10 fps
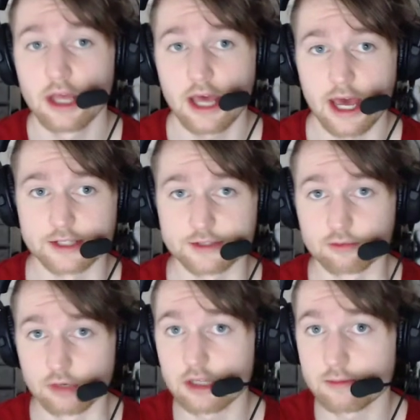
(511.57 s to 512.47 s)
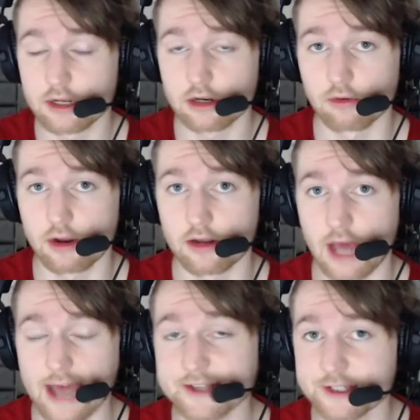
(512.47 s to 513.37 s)
has really been a great
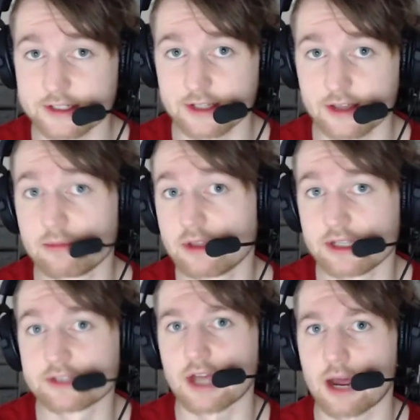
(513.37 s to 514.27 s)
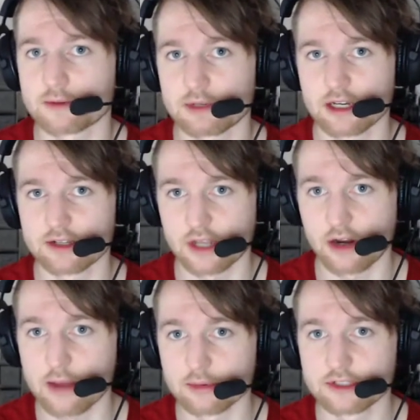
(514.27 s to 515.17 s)
asset to them in these times, because
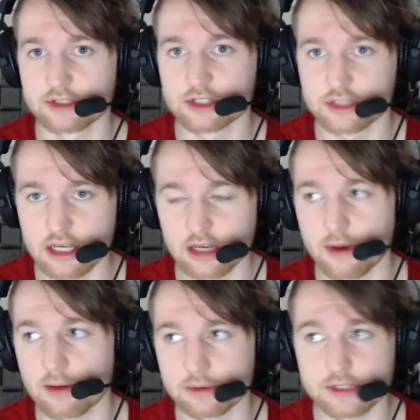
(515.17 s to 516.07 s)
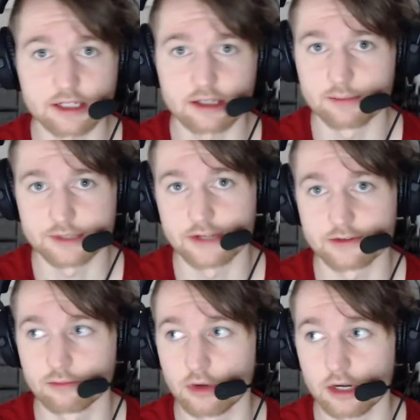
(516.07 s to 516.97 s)
they're able to just think about protecting themselves
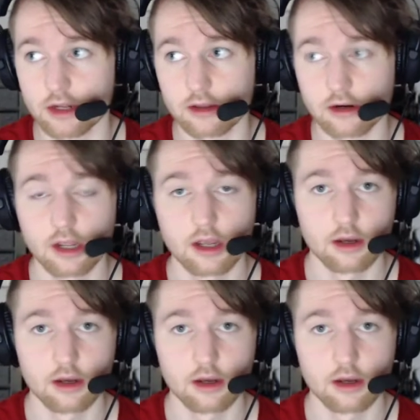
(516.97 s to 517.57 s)
from one another.